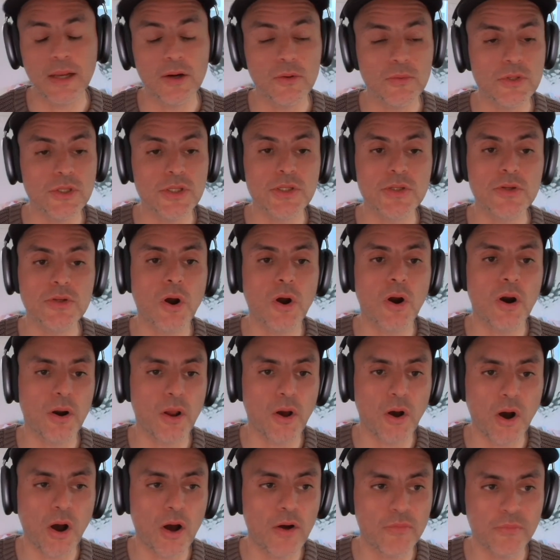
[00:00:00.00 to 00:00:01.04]
don't start
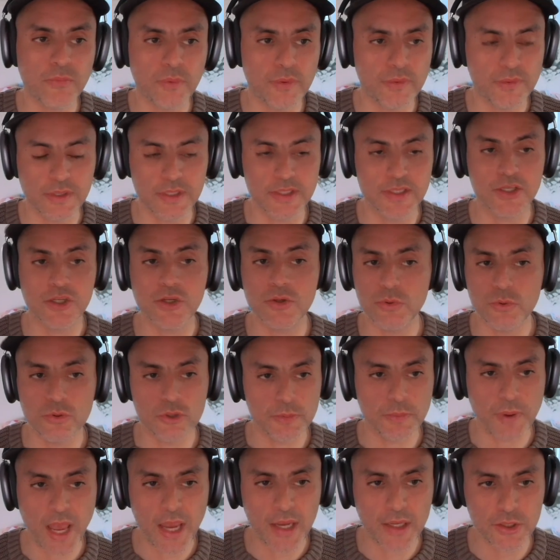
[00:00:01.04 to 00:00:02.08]
off with these
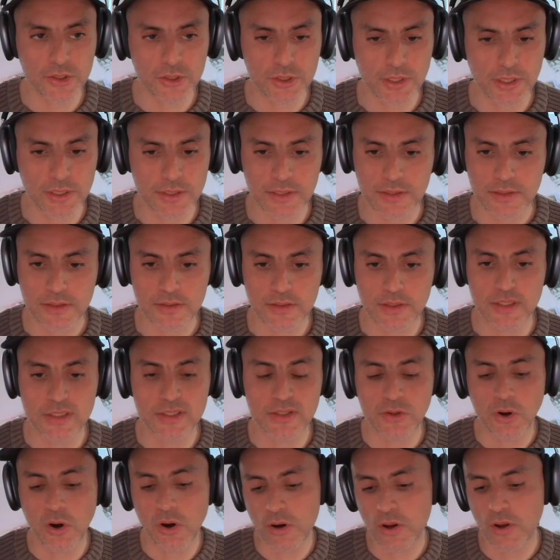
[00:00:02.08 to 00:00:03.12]
huge packages. They
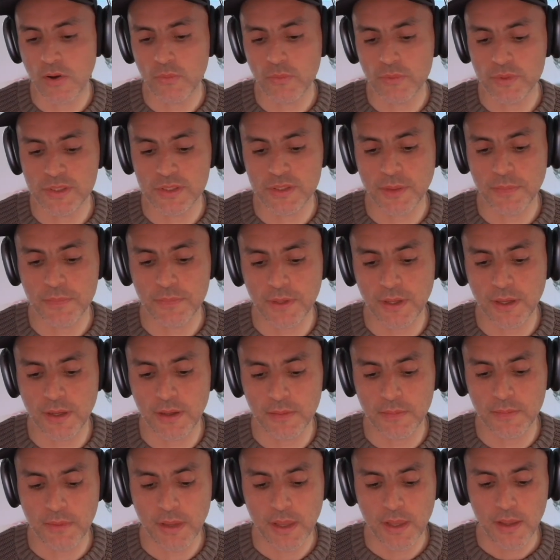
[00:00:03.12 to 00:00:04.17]
start off with
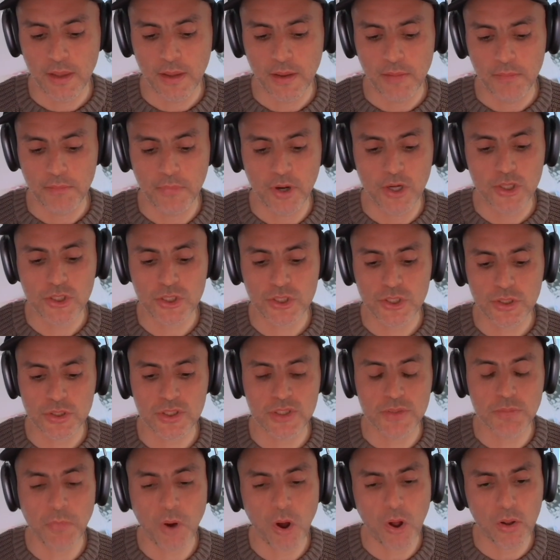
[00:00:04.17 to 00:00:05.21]
something much
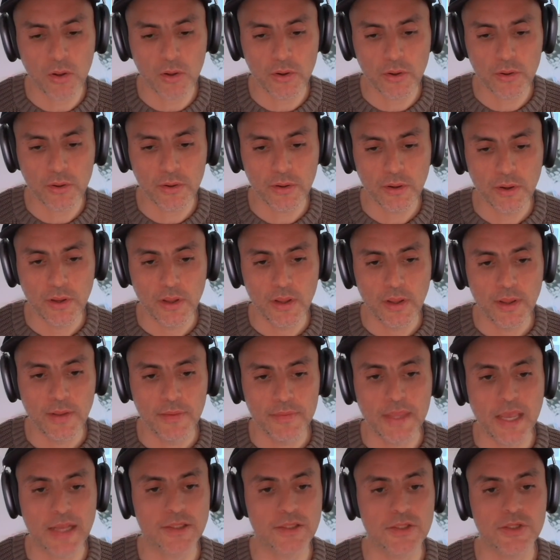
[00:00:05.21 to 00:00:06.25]
smaller
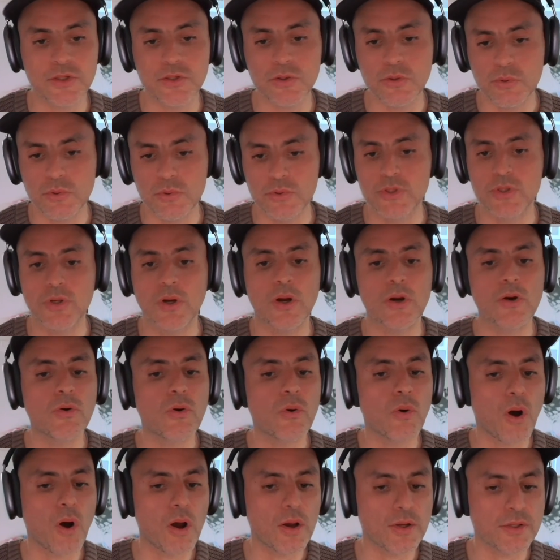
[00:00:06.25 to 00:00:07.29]
that's used
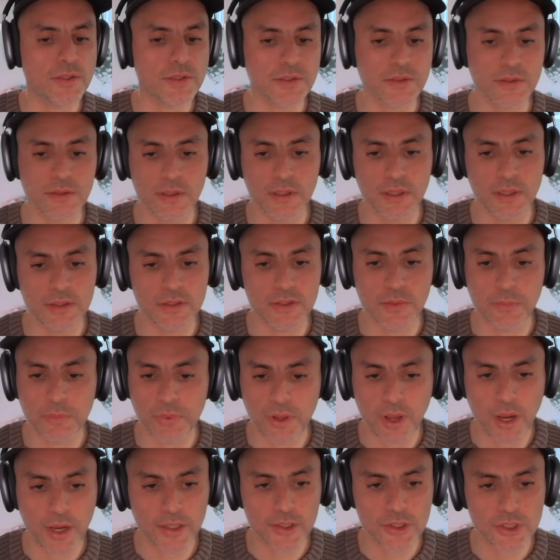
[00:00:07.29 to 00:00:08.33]
across the
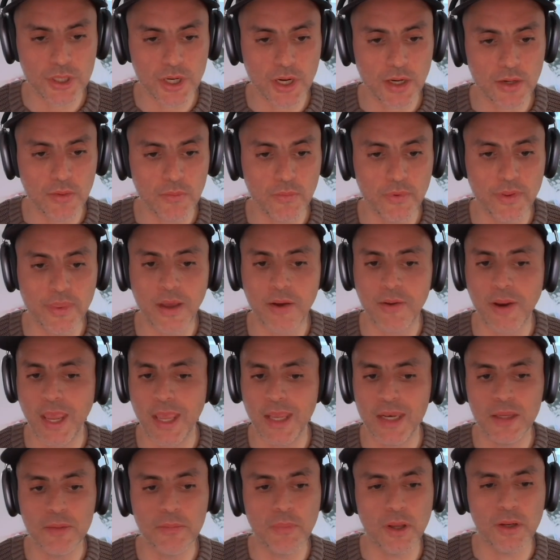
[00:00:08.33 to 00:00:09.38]
supply chain without
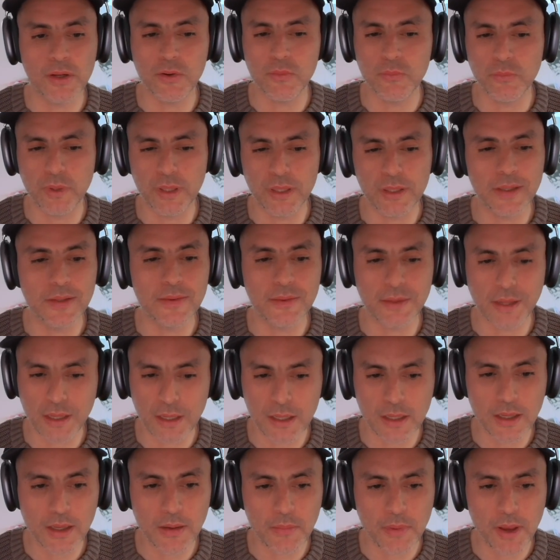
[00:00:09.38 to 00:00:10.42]
anybody really
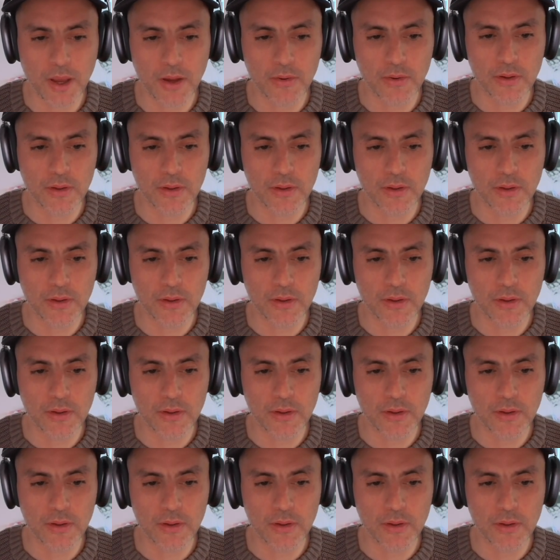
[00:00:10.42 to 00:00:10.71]
thinking about